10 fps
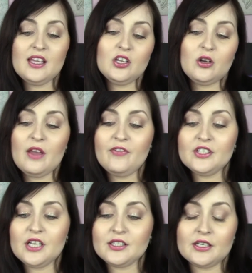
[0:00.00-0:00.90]
you know, if
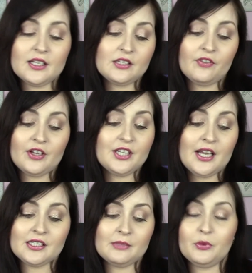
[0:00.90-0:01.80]
it doesn't, it's a
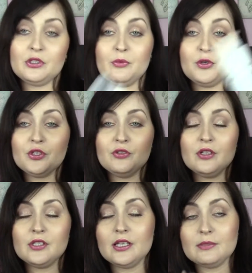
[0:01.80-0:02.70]
fantastic body
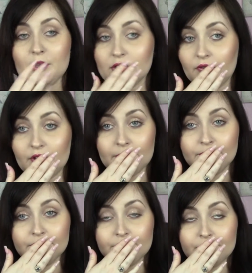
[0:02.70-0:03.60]
moisturizer. It smells lovely.
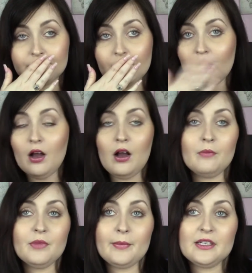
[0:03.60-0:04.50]

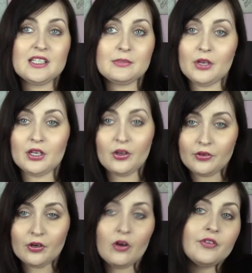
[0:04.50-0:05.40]
I mean, it doesn't smell like
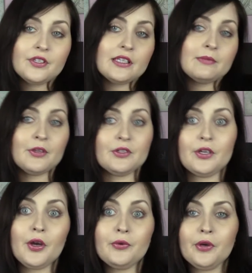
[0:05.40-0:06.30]
coconut, obviously, it smells
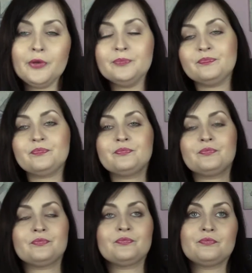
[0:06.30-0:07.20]
like cocoa.
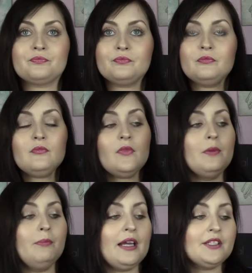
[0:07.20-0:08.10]

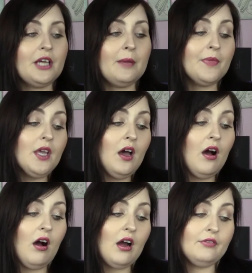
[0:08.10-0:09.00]
But
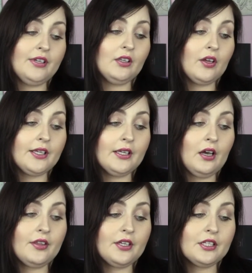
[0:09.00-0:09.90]
I really like
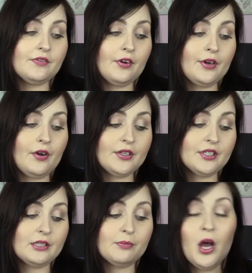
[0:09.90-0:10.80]
it. I think it's very
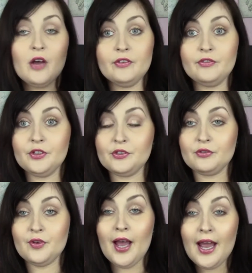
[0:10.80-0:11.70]
nice. It's perfect for use
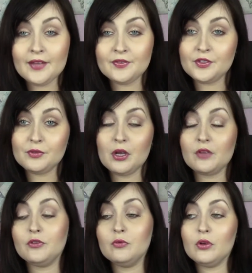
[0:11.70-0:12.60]
on your hands as well.
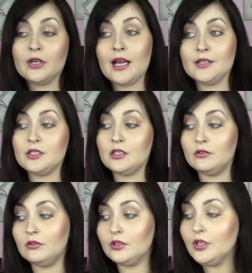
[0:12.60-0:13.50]
If you want hands
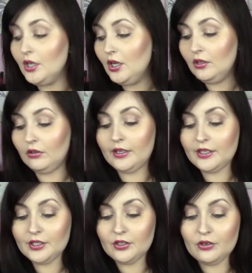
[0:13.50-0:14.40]
that look
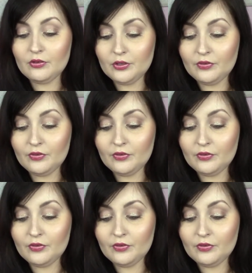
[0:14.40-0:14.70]
like, you know,